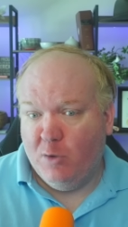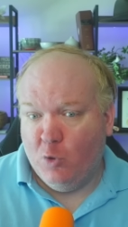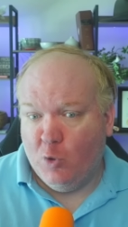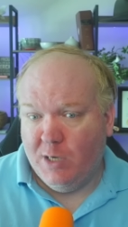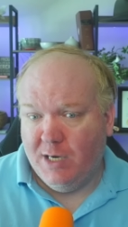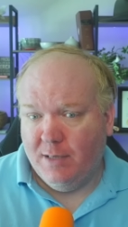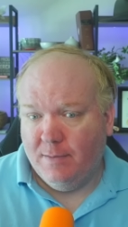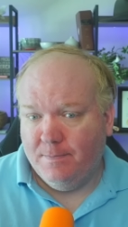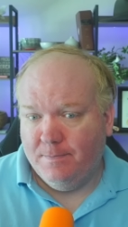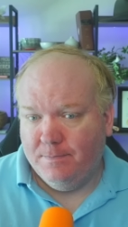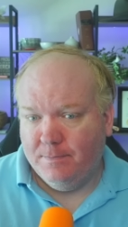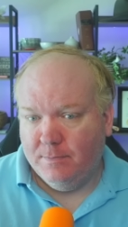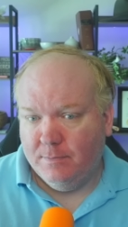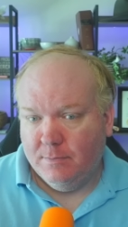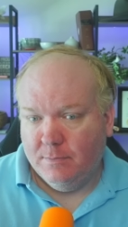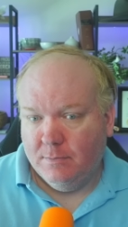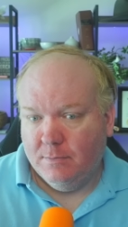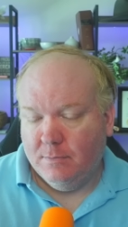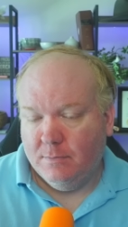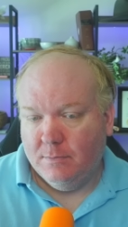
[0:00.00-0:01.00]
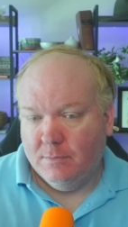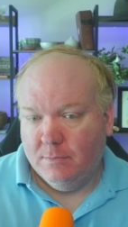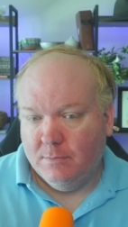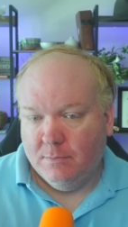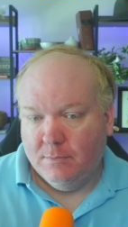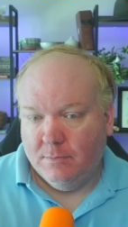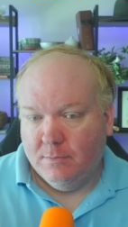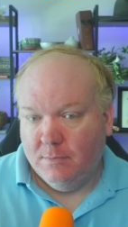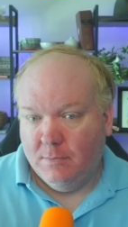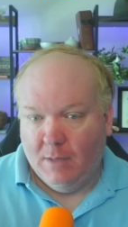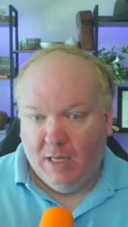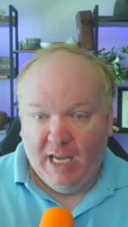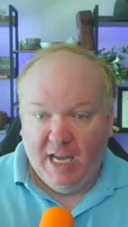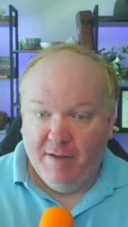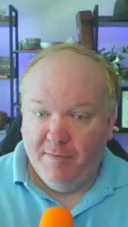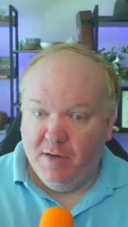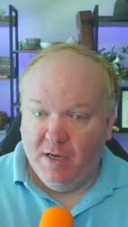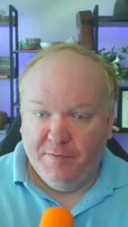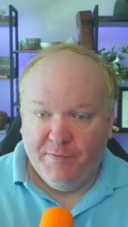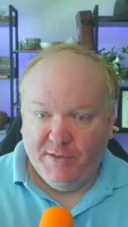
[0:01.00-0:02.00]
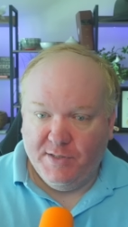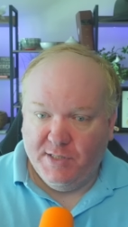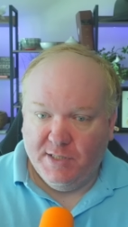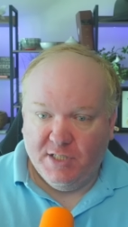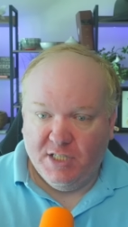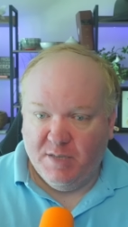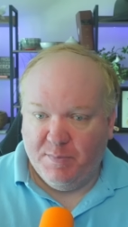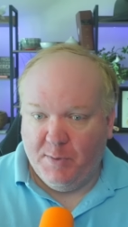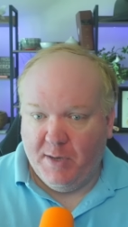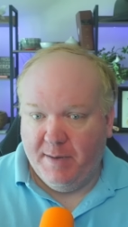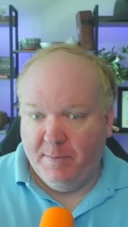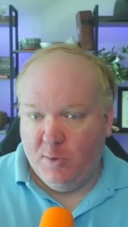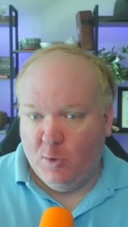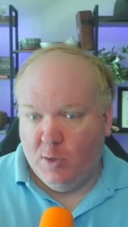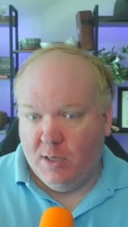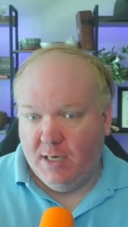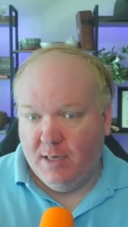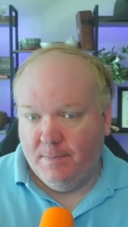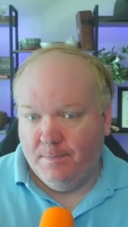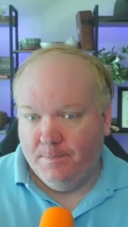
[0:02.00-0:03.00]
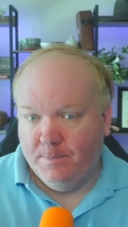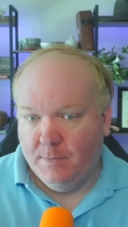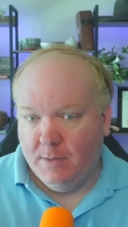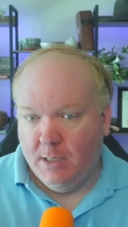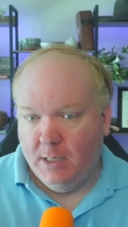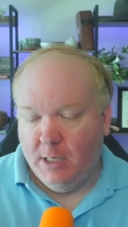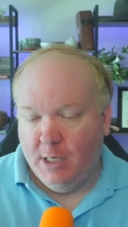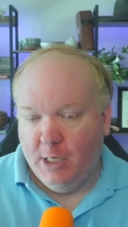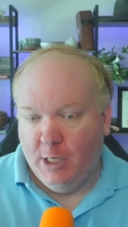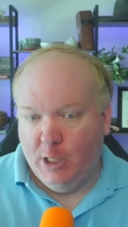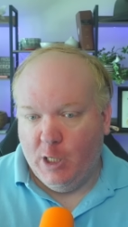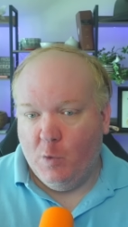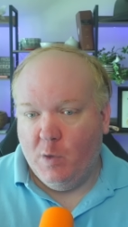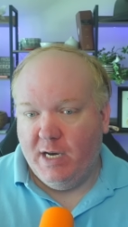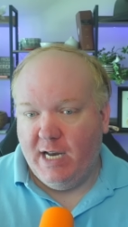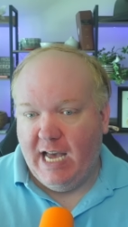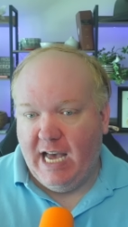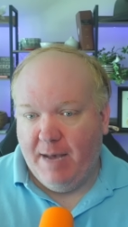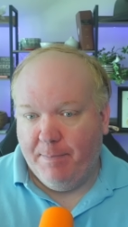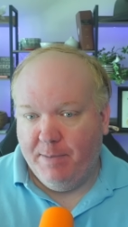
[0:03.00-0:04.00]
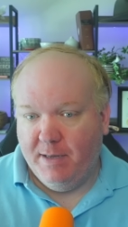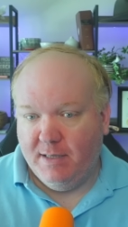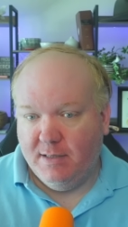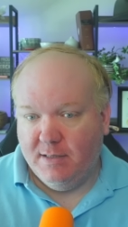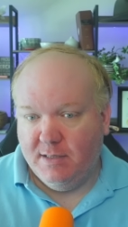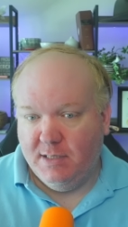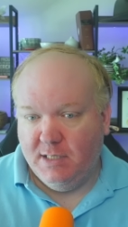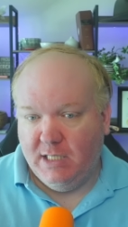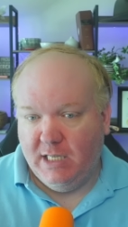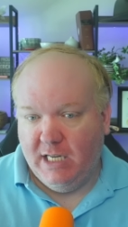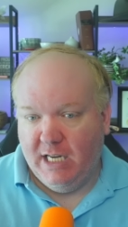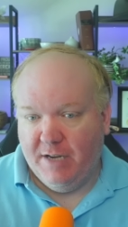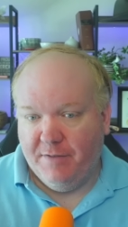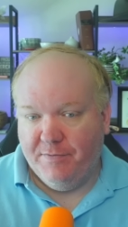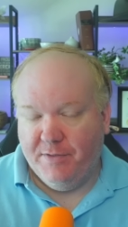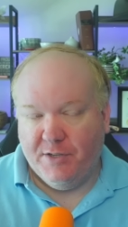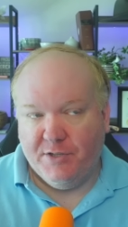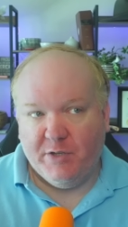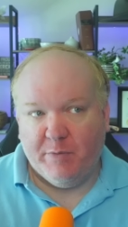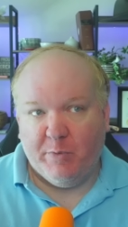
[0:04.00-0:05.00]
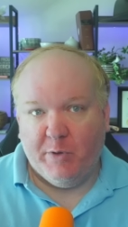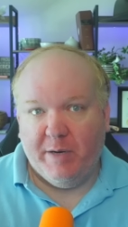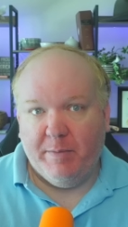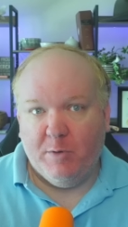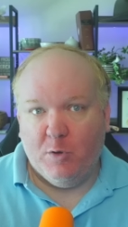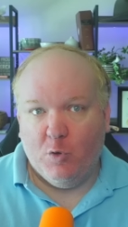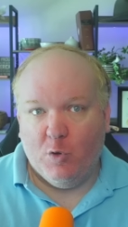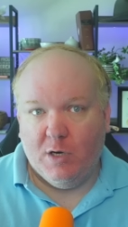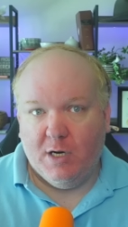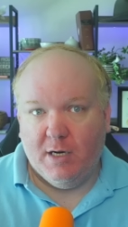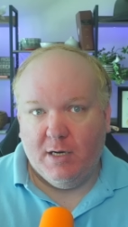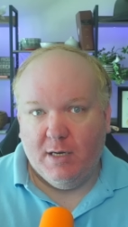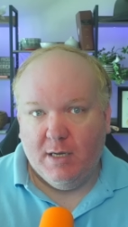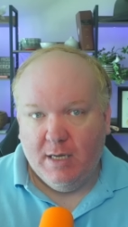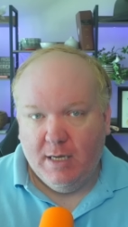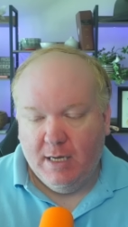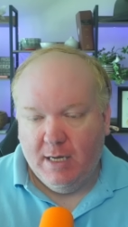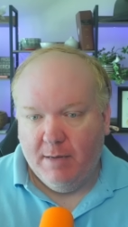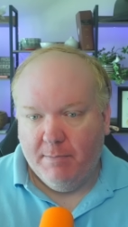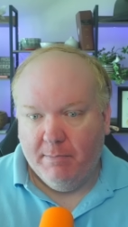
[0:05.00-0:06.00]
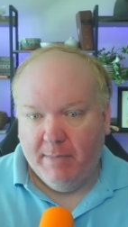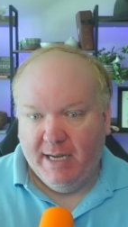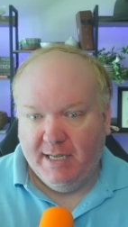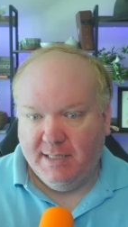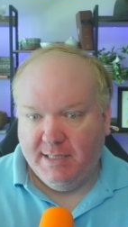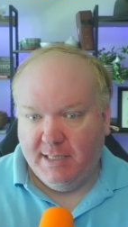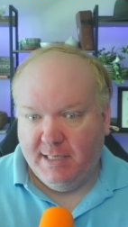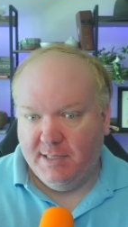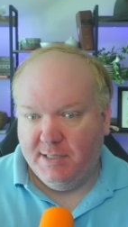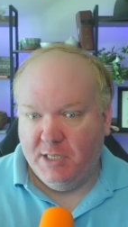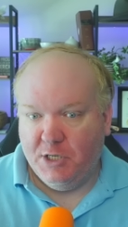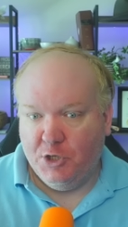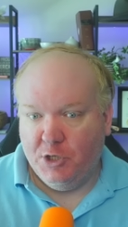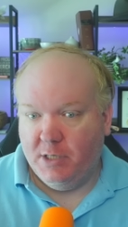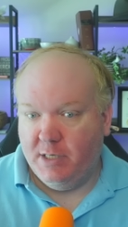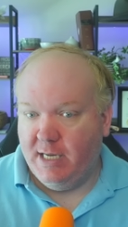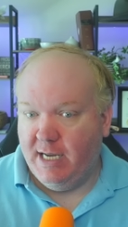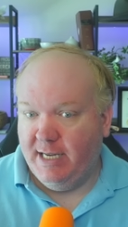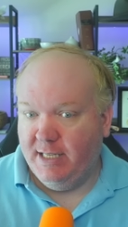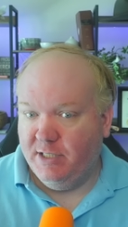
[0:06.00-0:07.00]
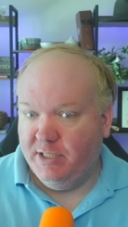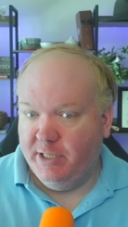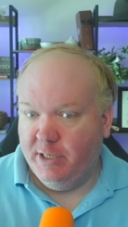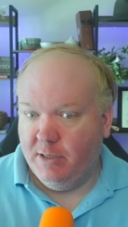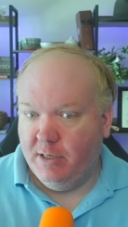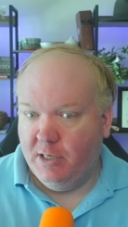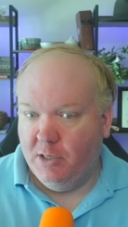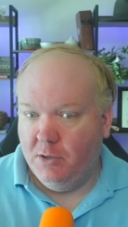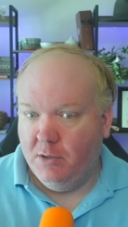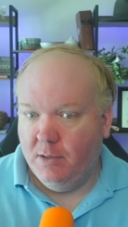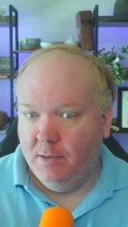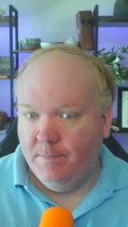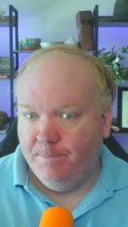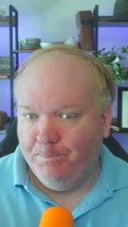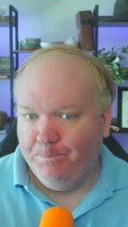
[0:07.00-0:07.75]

Court? Even if it's the Supreme Court? You know what happens if the Supreme Court makes a decision 9 0?